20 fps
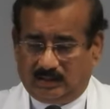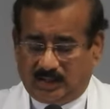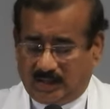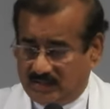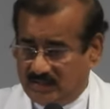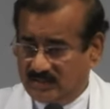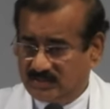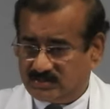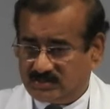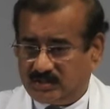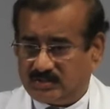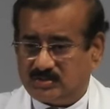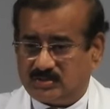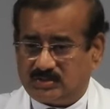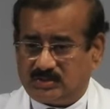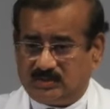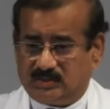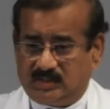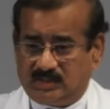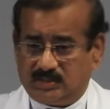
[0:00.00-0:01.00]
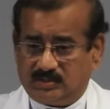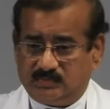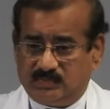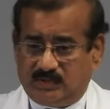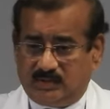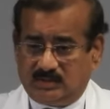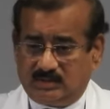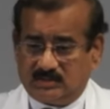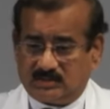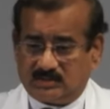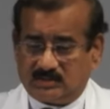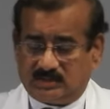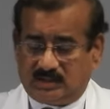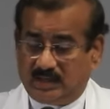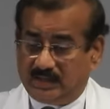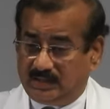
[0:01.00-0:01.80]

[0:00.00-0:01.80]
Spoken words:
And any structure that is built,